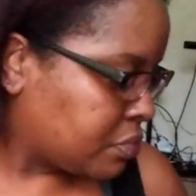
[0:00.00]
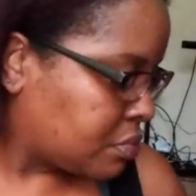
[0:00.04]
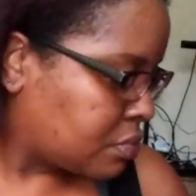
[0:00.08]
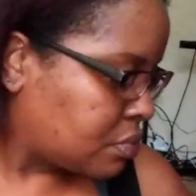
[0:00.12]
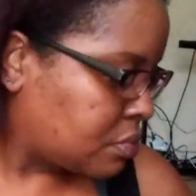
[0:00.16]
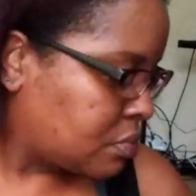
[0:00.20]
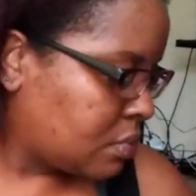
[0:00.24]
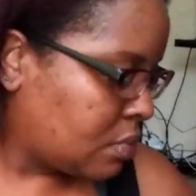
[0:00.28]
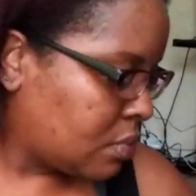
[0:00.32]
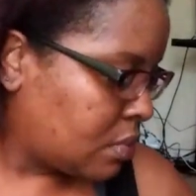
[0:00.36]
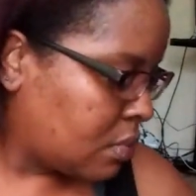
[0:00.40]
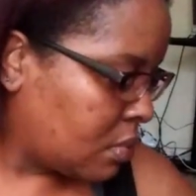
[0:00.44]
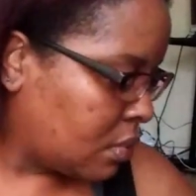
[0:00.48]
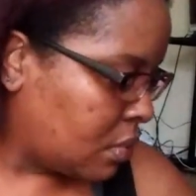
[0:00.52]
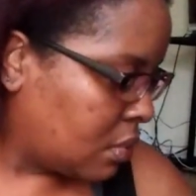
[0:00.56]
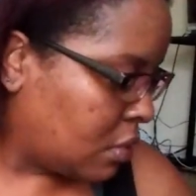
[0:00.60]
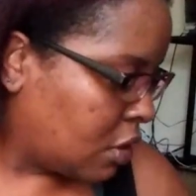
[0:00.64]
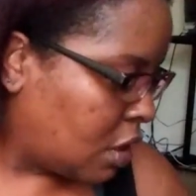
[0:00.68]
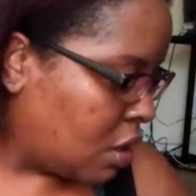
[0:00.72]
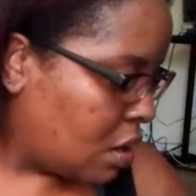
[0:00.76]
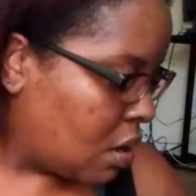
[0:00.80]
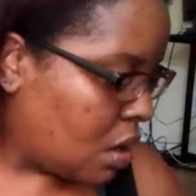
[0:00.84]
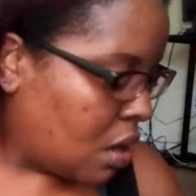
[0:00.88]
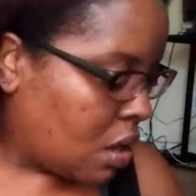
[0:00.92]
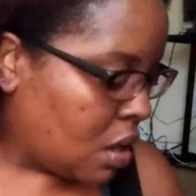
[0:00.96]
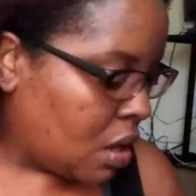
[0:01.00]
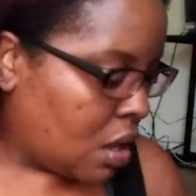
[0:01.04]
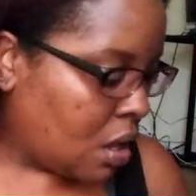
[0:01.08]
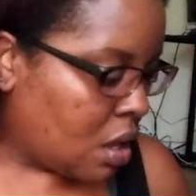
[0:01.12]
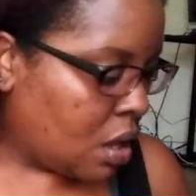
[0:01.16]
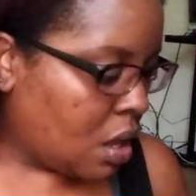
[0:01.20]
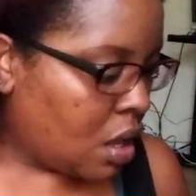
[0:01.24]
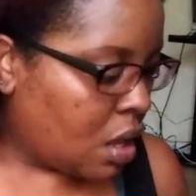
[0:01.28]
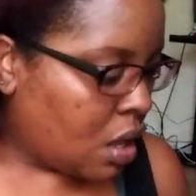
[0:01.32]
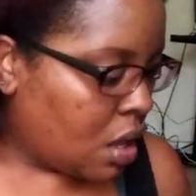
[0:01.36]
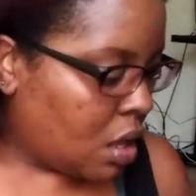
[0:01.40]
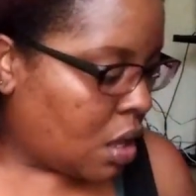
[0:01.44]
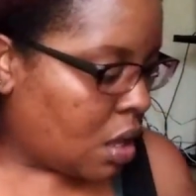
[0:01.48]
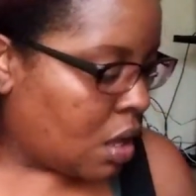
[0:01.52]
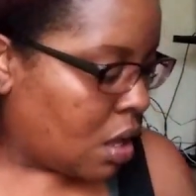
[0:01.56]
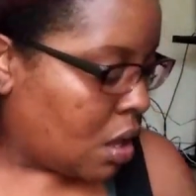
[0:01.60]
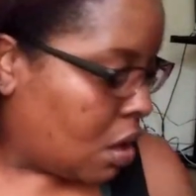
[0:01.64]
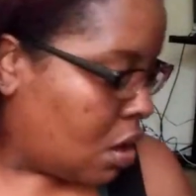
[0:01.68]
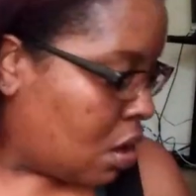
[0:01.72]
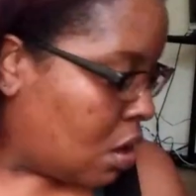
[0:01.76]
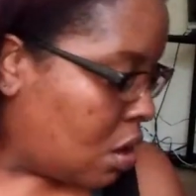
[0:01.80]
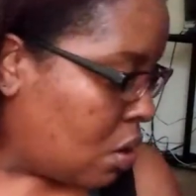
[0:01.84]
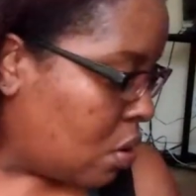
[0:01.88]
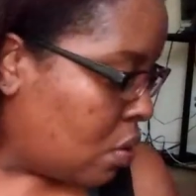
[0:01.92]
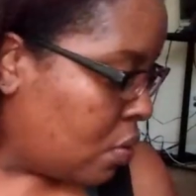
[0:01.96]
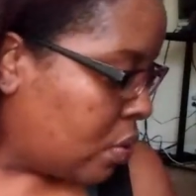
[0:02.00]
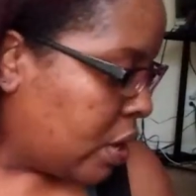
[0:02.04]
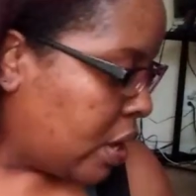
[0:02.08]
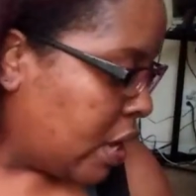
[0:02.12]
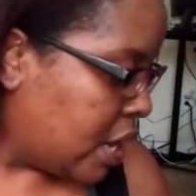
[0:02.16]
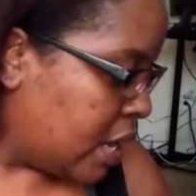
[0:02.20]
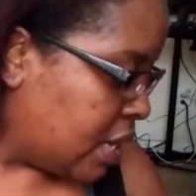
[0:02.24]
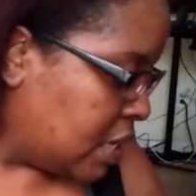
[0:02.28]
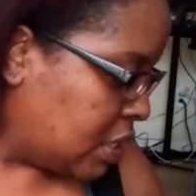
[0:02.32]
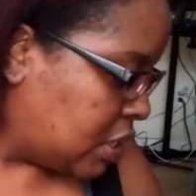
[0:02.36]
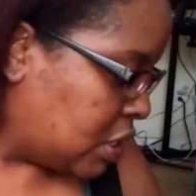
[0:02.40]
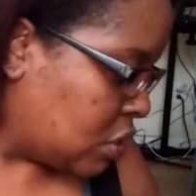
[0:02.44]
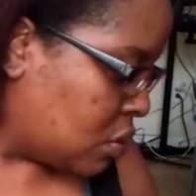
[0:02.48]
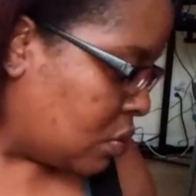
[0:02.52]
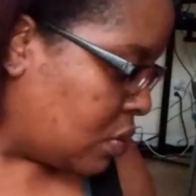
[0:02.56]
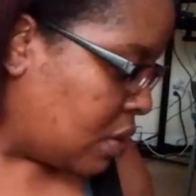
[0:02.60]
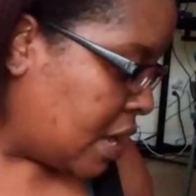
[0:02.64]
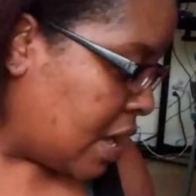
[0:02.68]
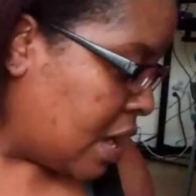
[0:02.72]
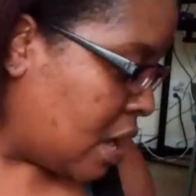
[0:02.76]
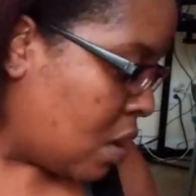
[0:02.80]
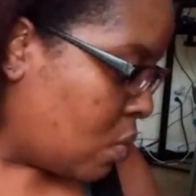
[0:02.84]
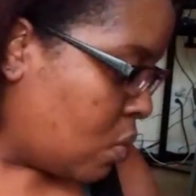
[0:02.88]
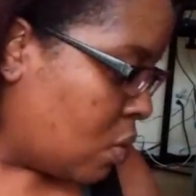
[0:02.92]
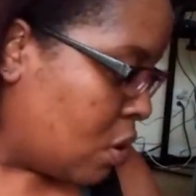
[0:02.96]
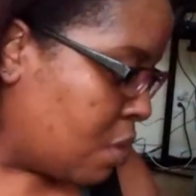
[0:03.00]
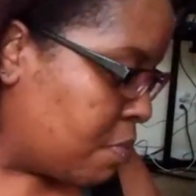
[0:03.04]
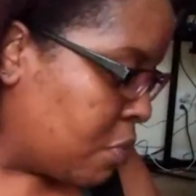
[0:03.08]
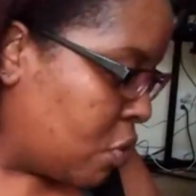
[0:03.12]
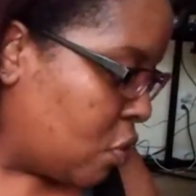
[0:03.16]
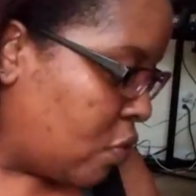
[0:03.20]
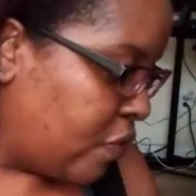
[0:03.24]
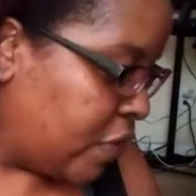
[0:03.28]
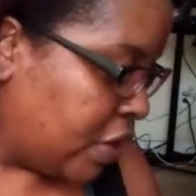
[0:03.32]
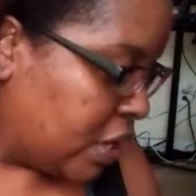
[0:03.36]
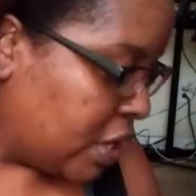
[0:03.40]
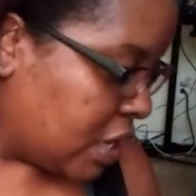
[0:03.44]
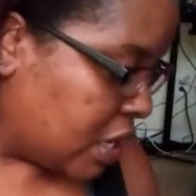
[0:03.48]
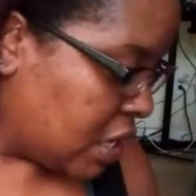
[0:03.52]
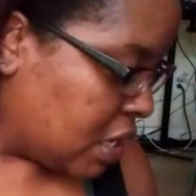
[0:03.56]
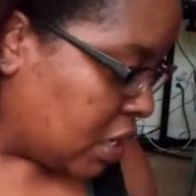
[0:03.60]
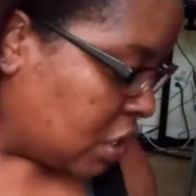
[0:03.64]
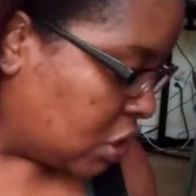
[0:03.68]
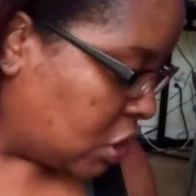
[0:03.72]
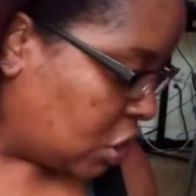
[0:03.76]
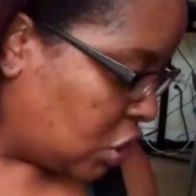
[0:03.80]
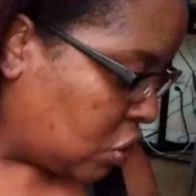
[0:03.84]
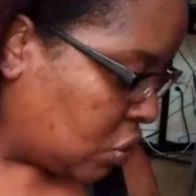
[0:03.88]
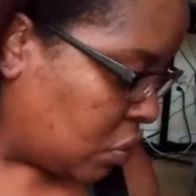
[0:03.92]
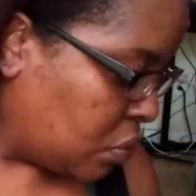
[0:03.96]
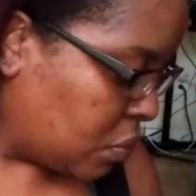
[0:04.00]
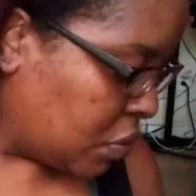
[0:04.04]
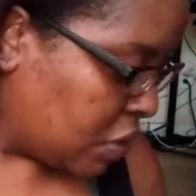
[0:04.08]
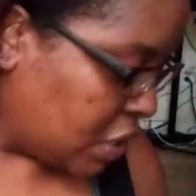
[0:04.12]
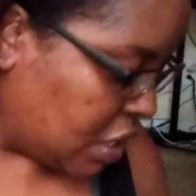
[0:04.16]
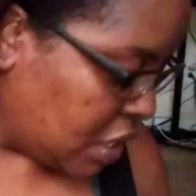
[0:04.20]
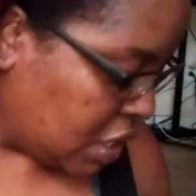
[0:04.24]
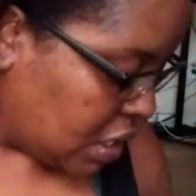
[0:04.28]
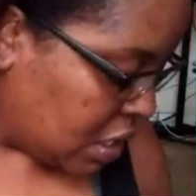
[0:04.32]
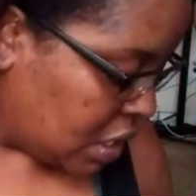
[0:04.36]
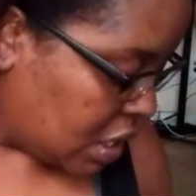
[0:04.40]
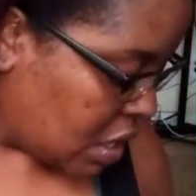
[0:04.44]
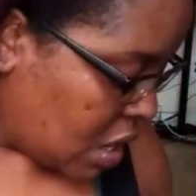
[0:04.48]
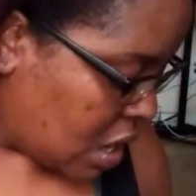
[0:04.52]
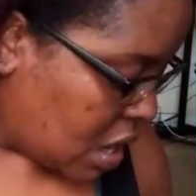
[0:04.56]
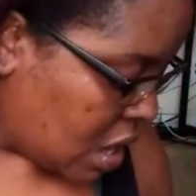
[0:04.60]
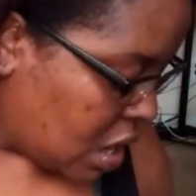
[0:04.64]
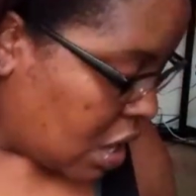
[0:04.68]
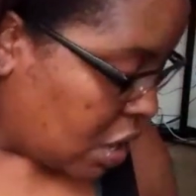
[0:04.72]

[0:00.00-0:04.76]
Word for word: each okay so now we're moving into the